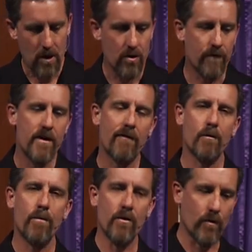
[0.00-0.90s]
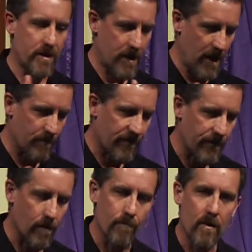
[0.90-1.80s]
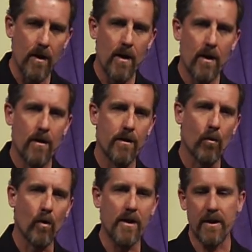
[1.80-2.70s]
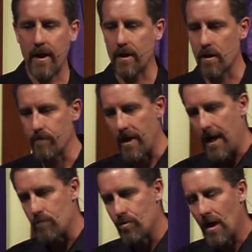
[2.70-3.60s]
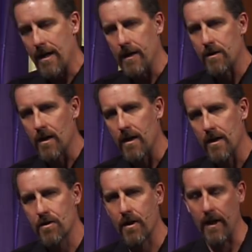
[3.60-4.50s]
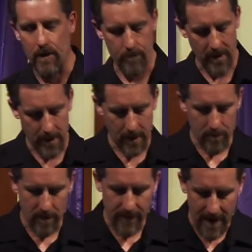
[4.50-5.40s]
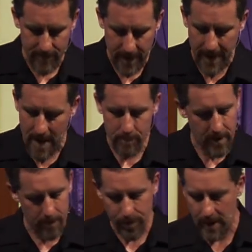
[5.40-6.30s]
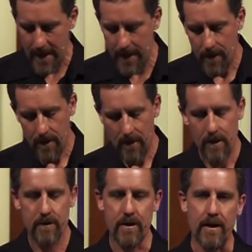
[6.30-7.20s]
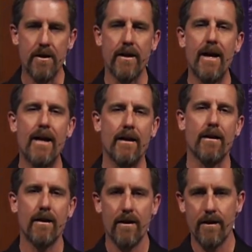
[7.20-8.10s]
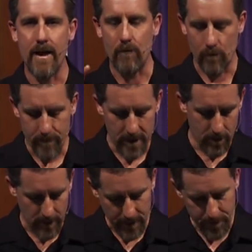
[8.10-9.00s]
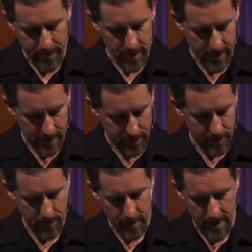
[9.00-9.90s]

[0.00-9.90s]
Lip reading: You've never been redeemed from the one kingdom and brought into his kingdom, the kingdom of heaven. And I'm going to pray that tonight that will be your experience.